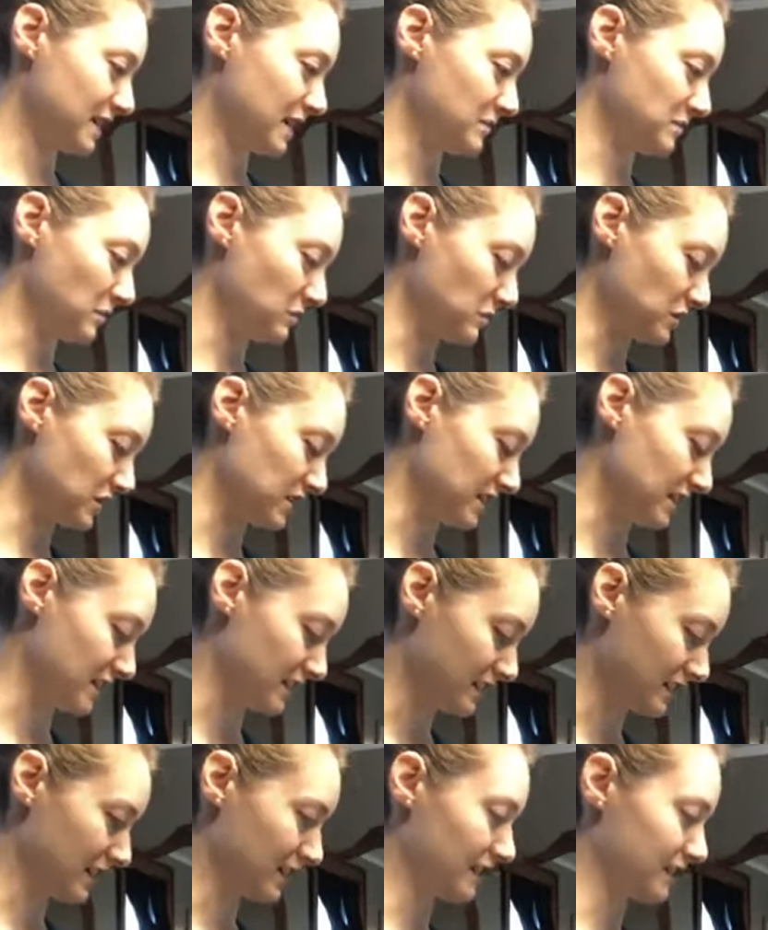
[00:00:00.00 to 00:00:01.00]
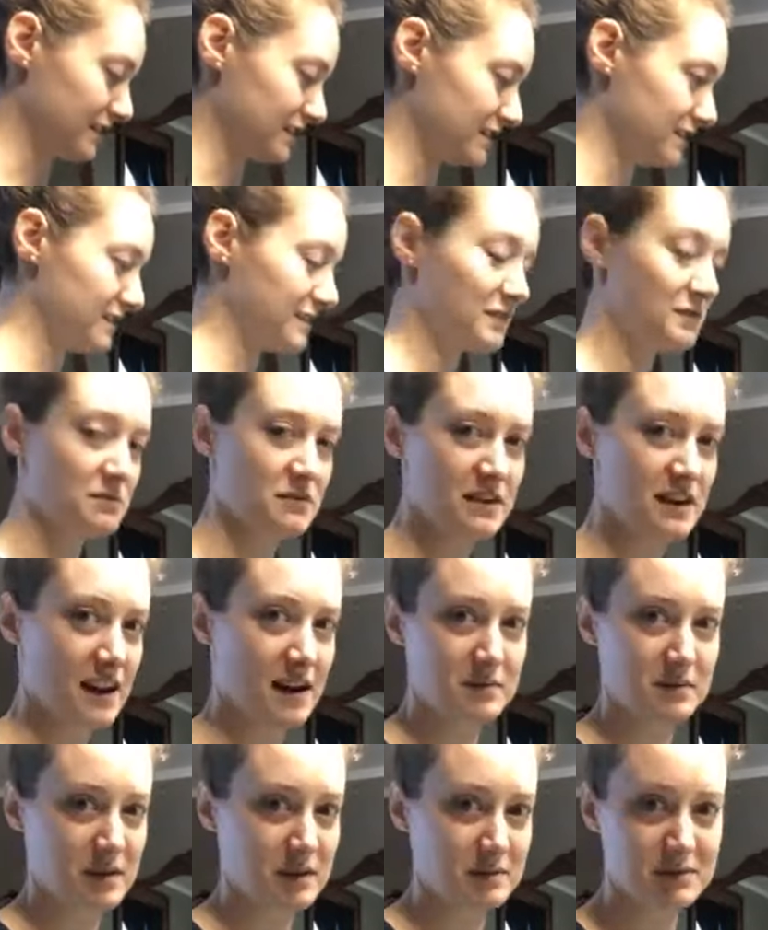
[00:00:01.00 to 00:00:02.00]
time I'm working on things, I would
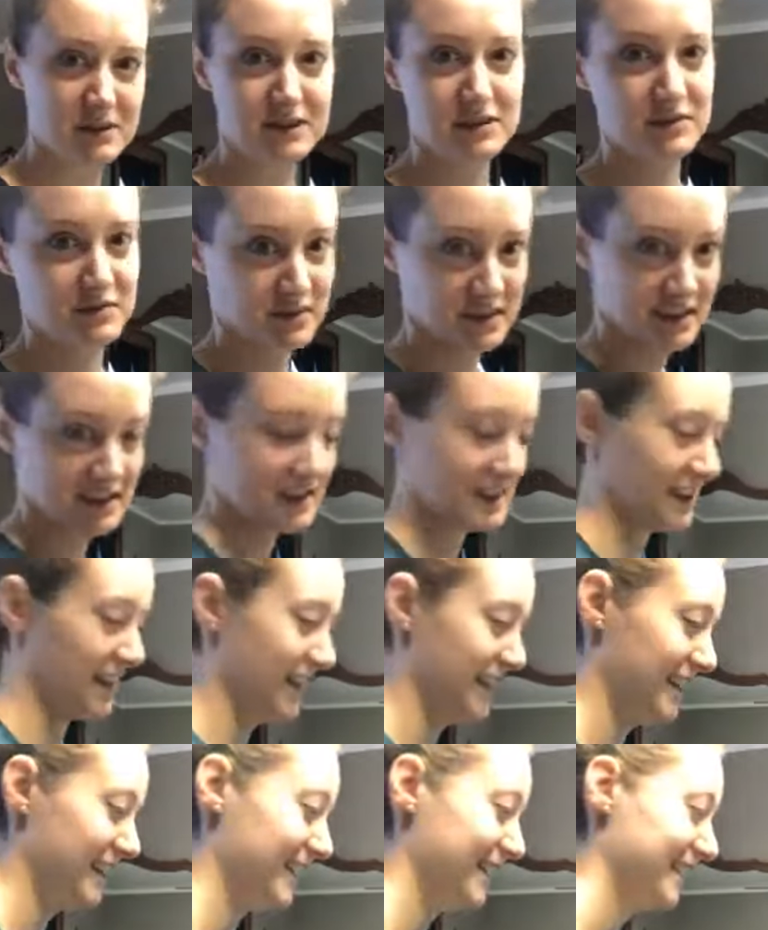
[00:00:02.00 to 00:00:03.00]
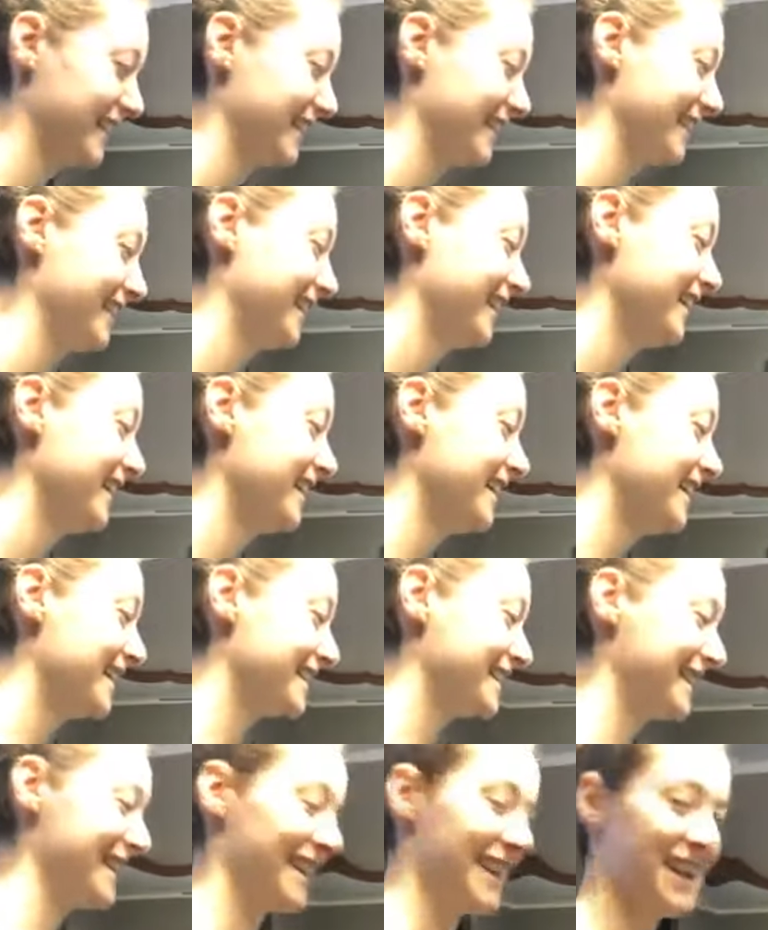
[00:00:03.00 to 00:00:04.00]
not be able to do this.
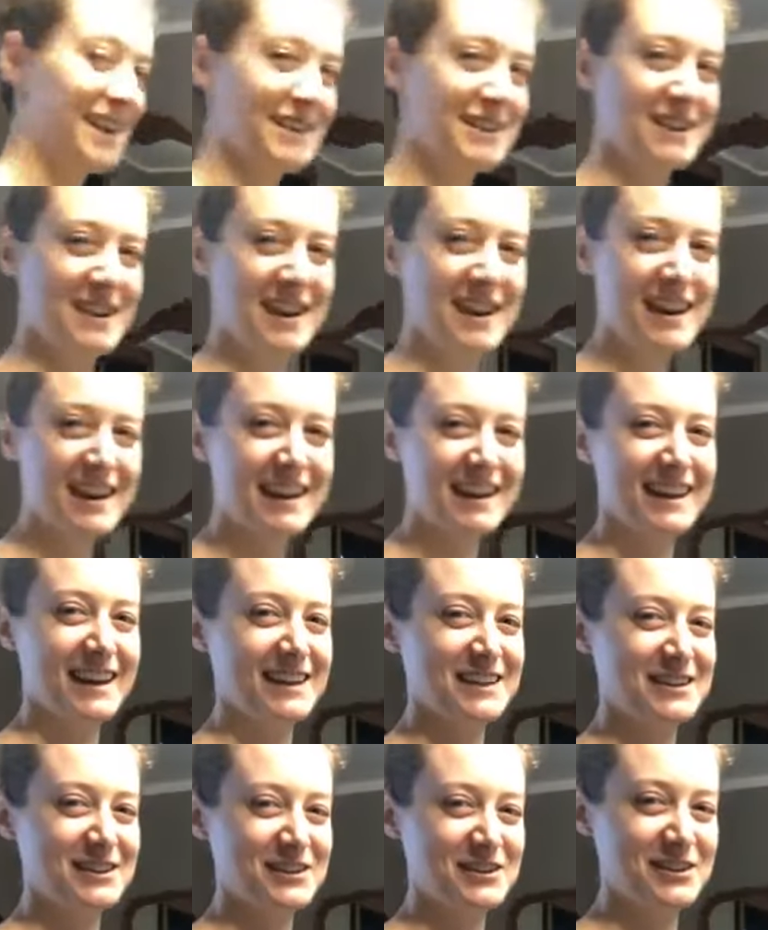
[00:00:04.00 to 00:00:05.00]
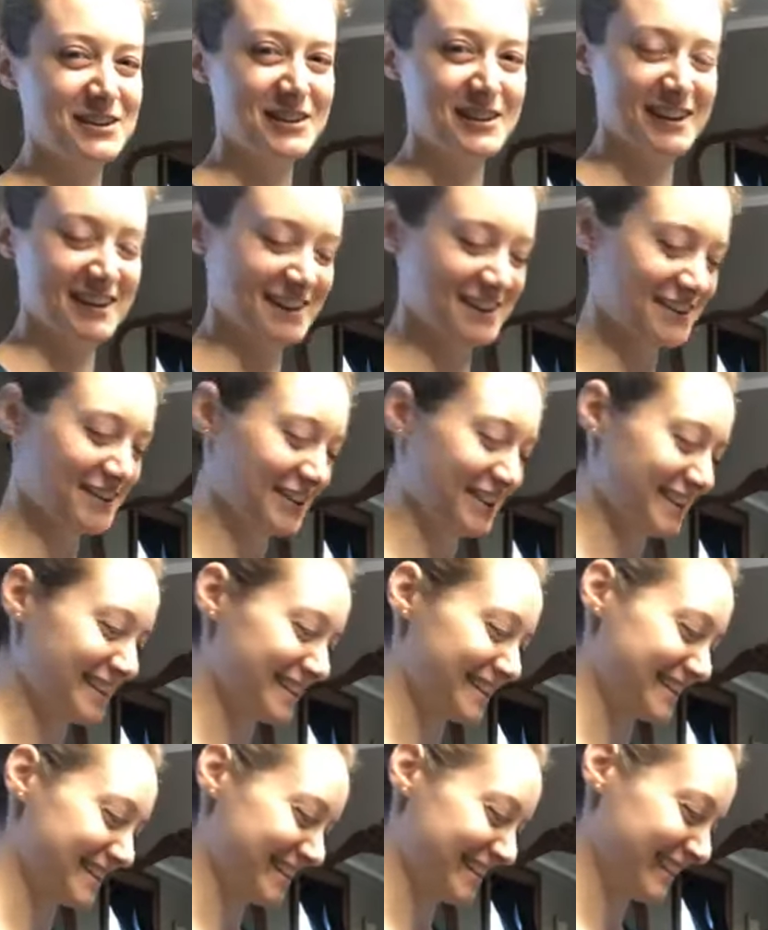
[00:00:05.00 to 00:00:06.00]
I can't do two things at
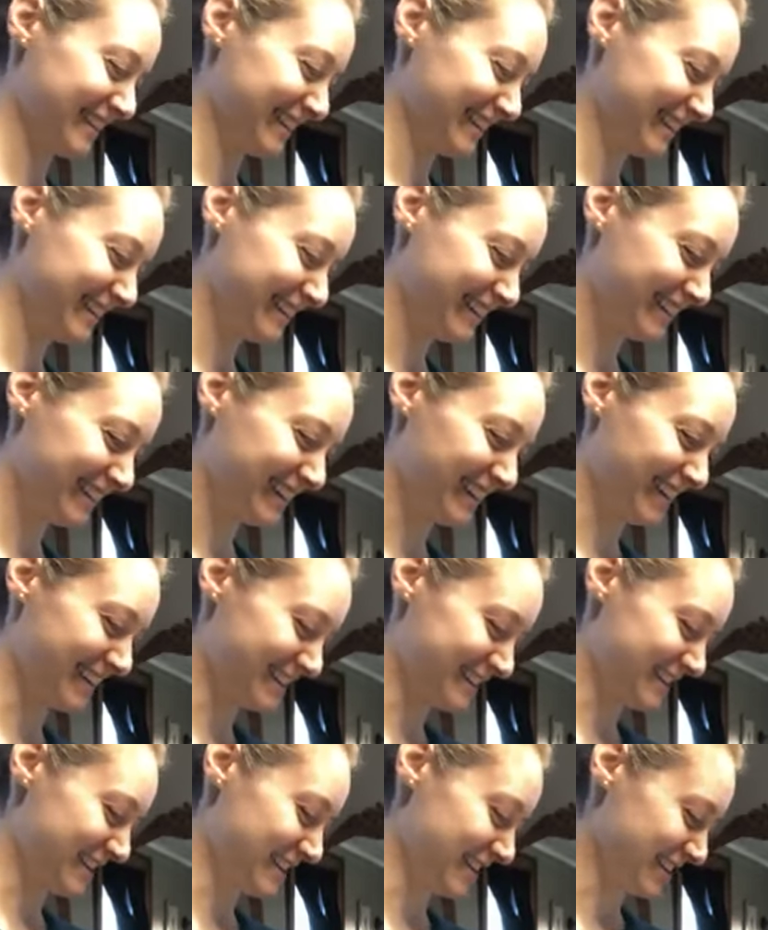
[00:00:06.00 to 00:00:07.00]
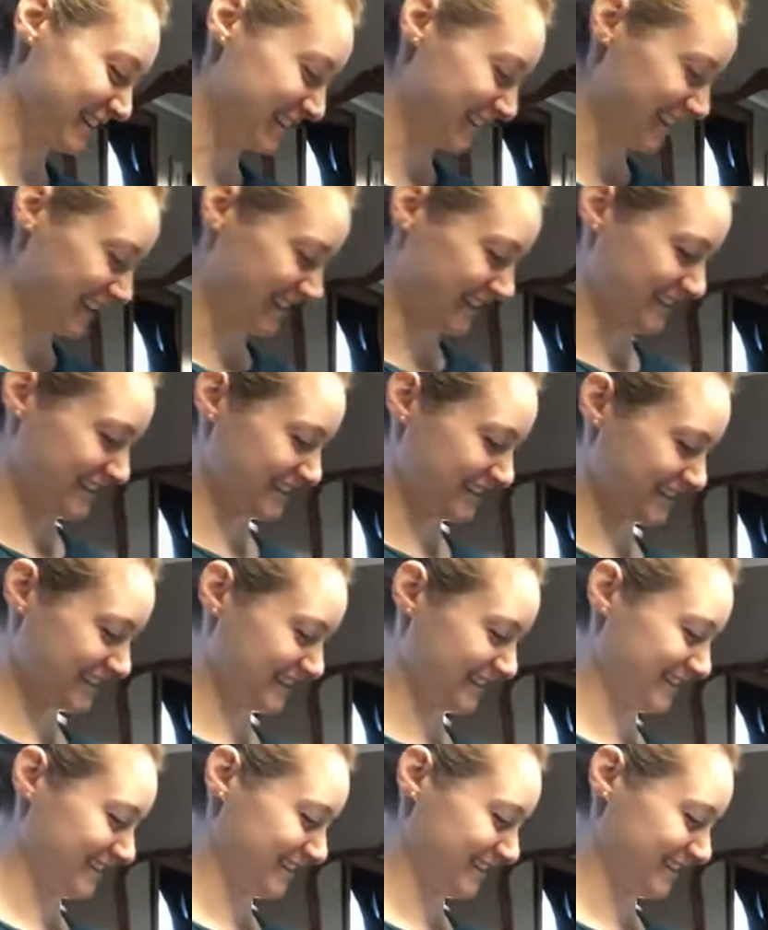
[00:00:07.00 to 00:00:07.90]
once. Can't talk and